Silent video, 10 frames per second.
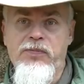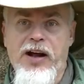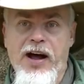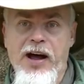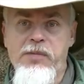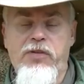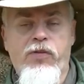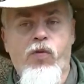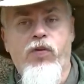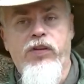that I had
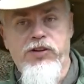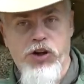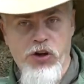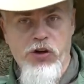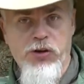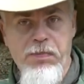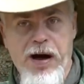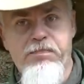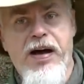before that's hooked by a